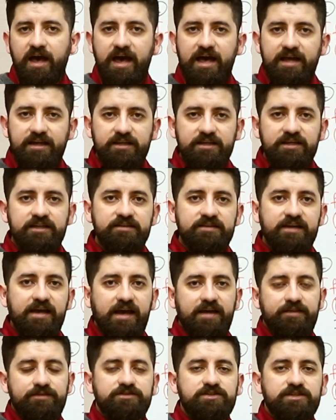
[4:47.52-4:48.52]
And in the
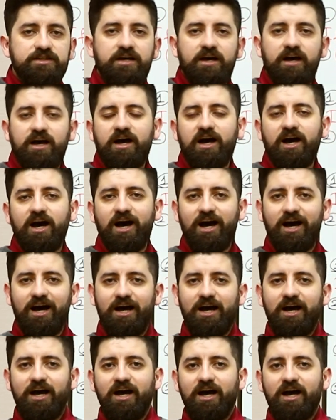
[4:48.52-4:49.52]
end,
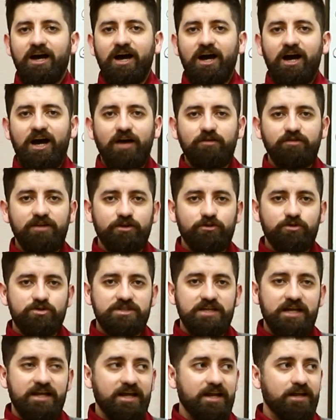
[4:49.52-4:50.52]
uh, I'd like to
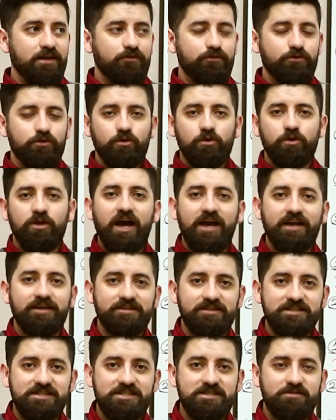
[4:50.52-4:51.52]
say that if you
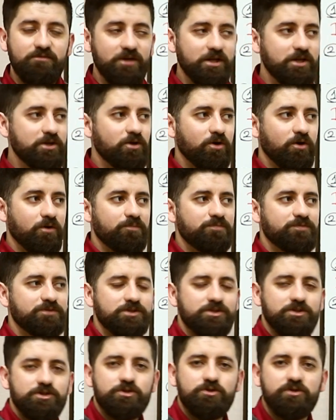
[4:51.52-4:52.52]
like this video,
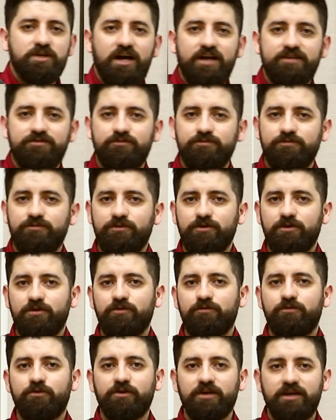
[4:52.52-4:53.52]
do not
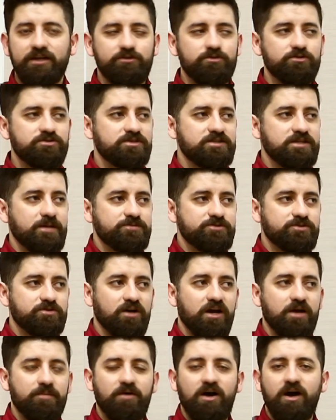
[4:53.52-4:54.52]
uh, forget to
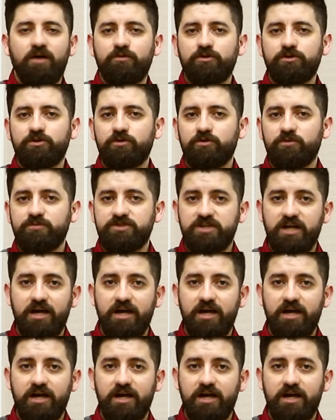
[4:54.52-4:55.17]
subscribe our YouTube